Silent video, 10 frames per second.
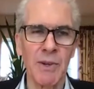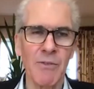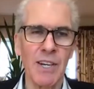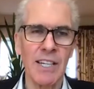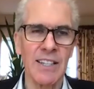We
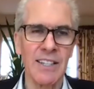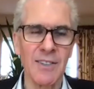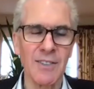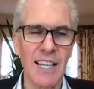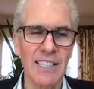read in the
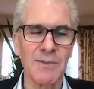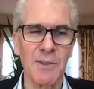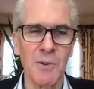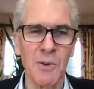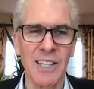New
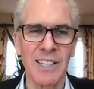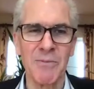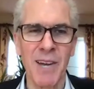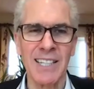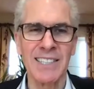Testament all these
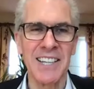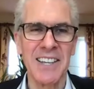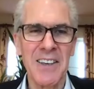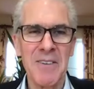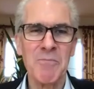
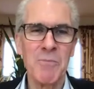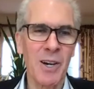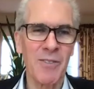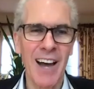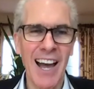amazing
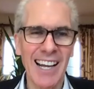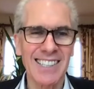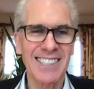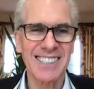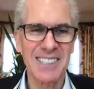Book of
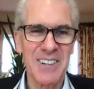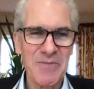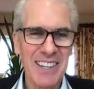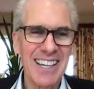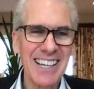Acts,
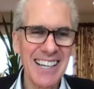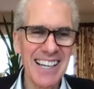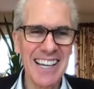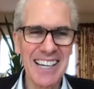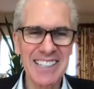
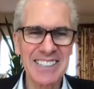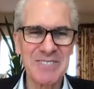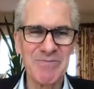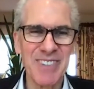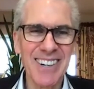healing,
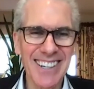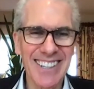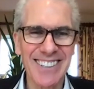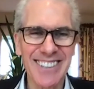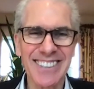
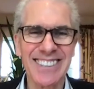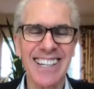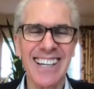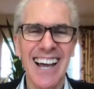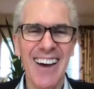miracles,
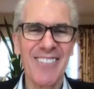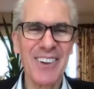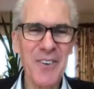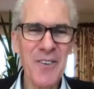and we all